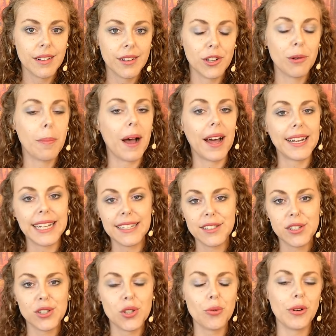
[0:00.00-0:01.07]
your body
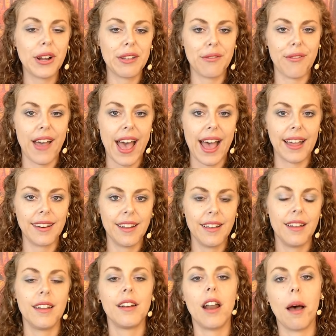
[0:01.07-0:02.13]
is storing fat,
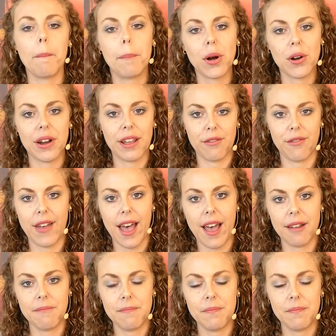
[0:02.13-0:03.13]
not burning fat.